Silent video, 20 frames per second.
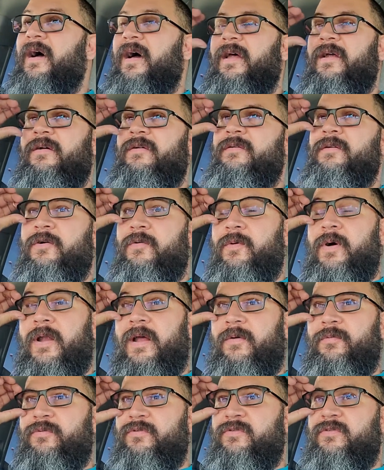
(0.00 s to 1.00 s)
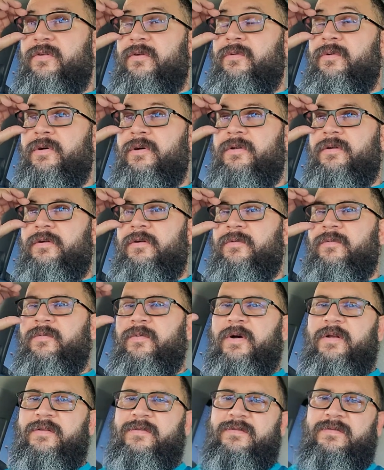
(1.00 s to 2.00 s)
don't know what I was doing or
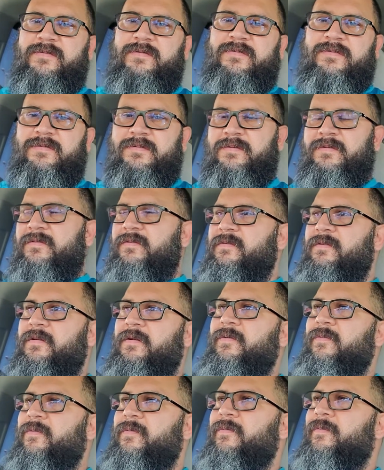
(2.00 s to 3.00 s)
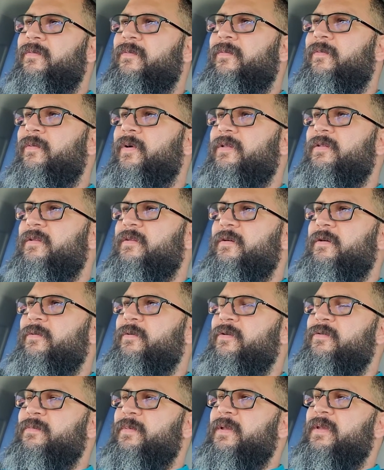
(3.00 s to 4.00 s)
what the deal
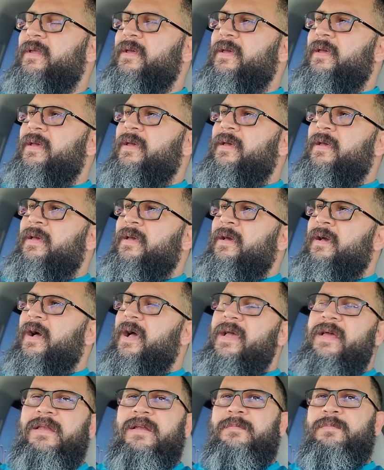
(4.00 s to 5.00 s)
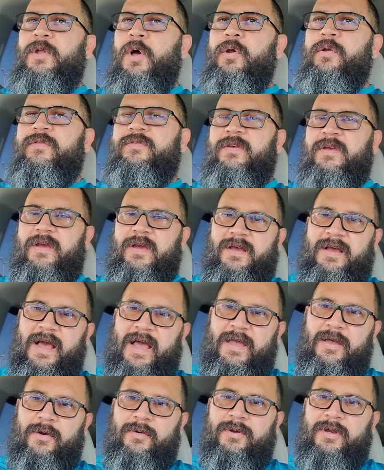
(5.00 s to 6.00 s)
was, but I ended up noticing a
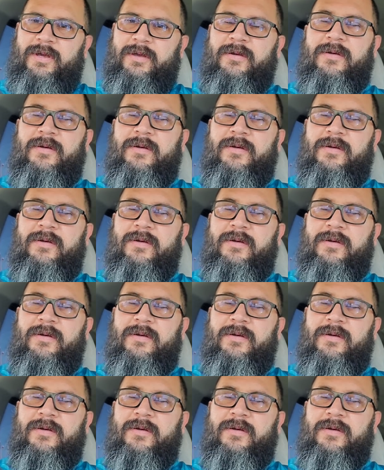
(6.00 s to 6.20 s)
coyote.